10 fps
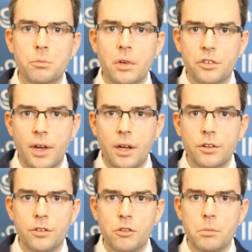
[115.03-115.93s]

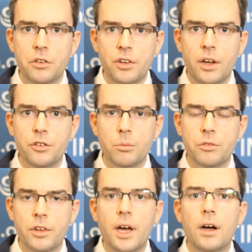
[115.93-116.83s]
missiles and the missiles
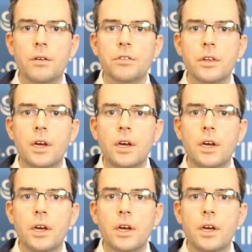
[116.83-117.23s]
themselves.